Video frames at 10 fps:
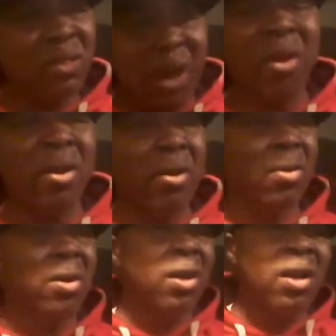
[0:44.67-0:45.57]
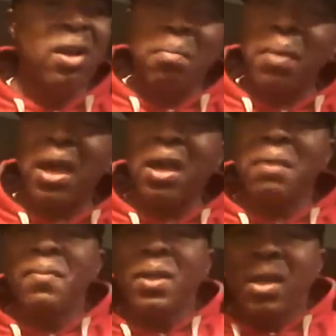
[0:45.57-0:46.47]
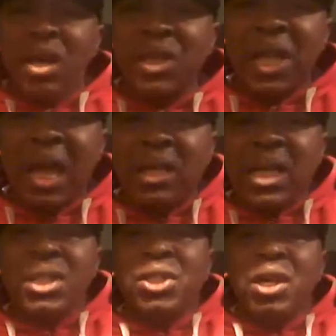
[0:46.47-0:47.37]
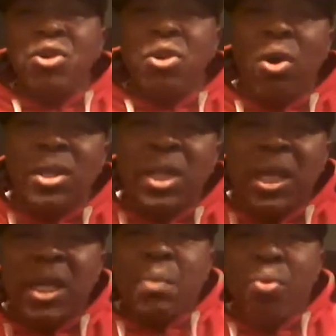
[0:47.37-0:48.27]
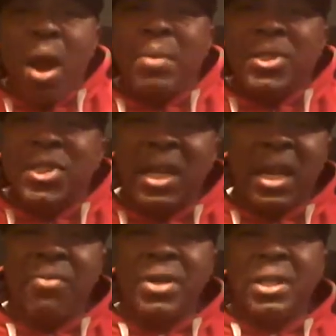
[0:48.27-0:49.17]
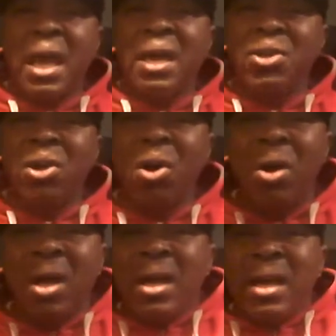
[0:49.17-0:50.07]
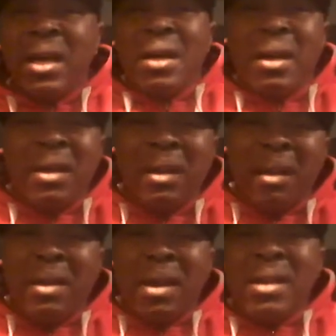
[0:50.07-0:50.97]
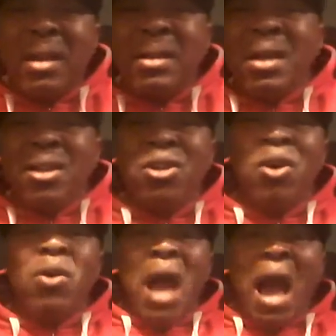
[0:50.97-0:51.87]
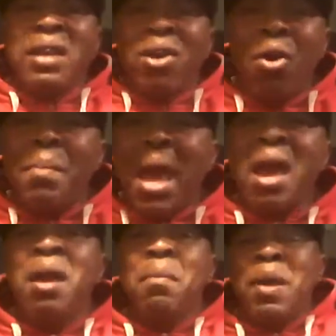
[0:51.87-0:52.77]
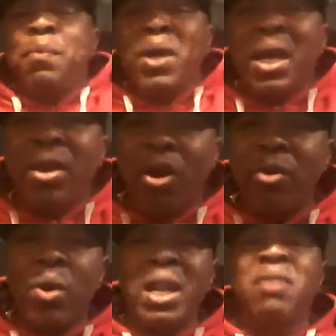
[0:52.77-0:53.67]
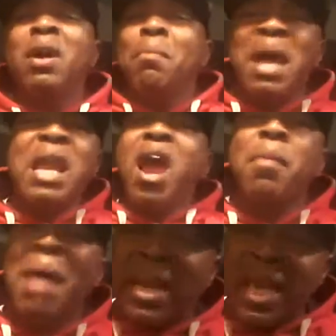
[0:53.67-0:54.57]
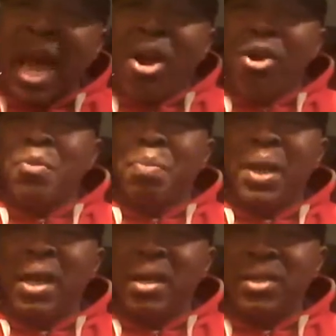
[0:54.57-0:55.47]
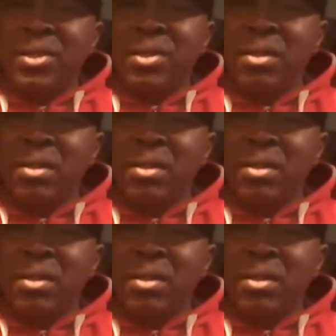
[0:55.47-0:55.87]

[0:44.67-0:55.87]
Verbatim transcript: Darn. Man, it's like this year, you know, it, it looked promising and everything, you know, and, and, and, and, you know, I know, man, people get hurt, whatever. Man, everybody got hurt players.